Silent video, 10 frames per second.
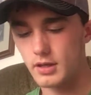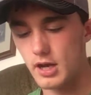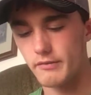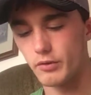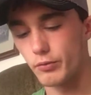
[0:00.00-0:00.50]

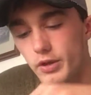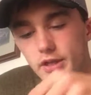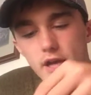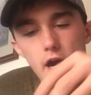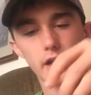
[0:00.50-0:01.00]
I have a really
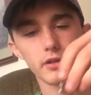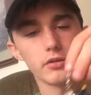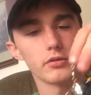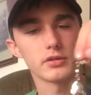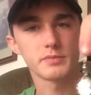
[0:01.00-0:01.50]
tiny
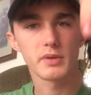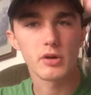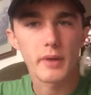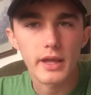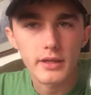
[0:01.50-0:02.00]
little
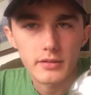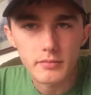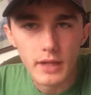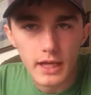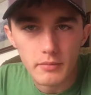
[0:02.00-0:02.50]
spinner bait,
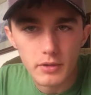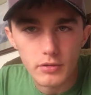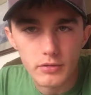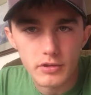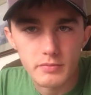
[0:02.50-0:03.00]
black and blue
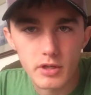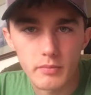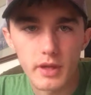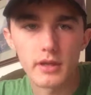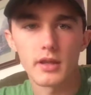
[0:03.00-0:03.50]
little spinner
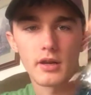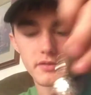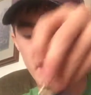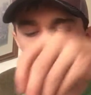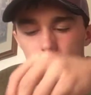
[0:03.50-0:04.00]
bait that I
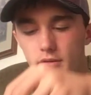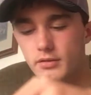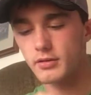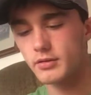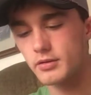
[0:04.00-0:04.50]
was given.
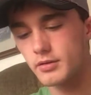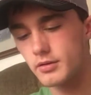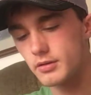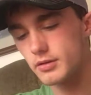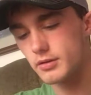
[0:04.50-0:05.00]

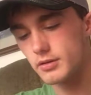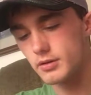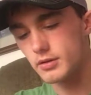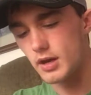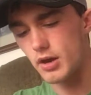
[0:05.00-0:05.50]

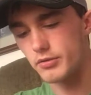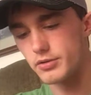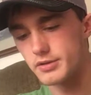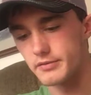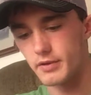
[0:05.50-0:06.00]
I don't
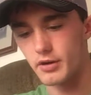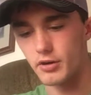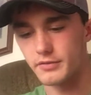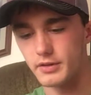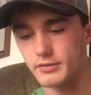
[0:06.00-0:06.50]
use it very
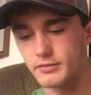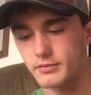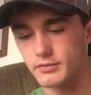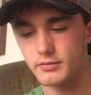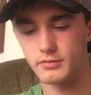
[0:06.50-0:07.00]
often.
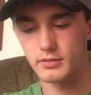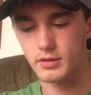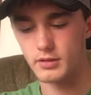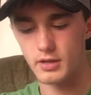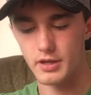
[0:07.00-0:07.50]

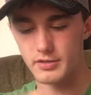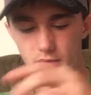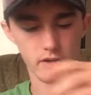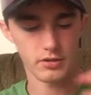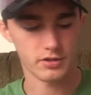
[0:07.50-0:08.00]
I use
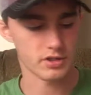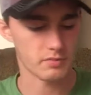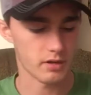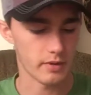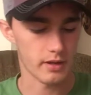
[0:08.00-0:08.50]
my larger
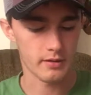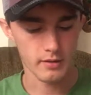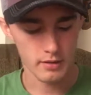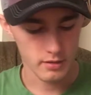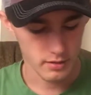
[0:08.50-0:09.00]
spinner bait.
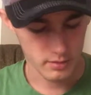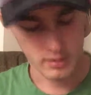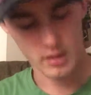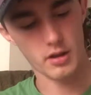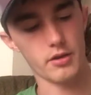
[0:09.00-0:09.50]

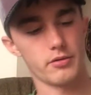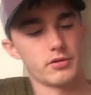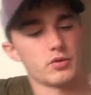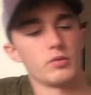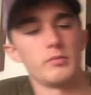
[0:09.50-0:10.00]
Another
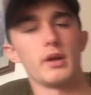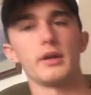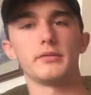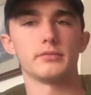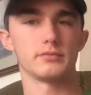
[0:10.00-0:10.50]
swim
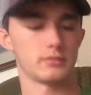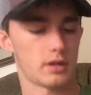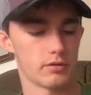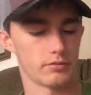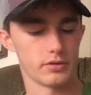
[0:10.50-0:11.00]
bait.
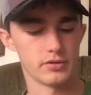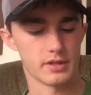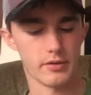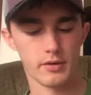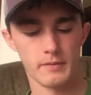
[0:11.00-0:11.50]
I don't use
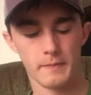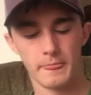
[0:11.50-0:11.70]
that one.